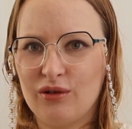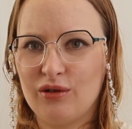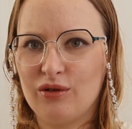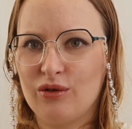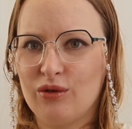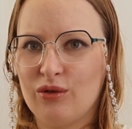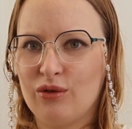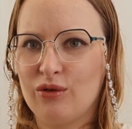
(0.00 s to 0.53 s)

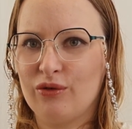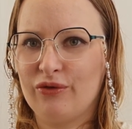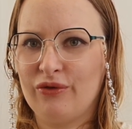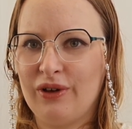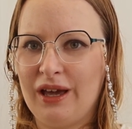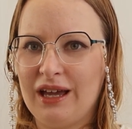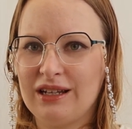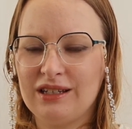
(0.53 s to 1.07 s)
of
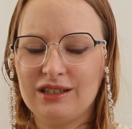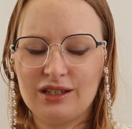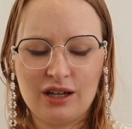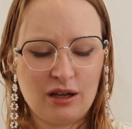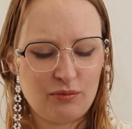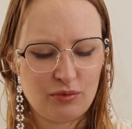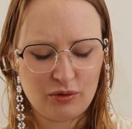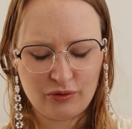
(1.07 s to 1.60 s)
any
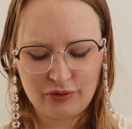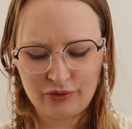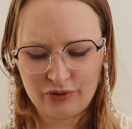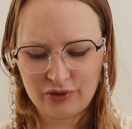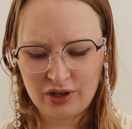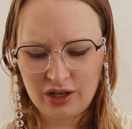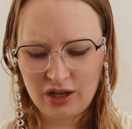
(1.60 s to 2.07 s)
type of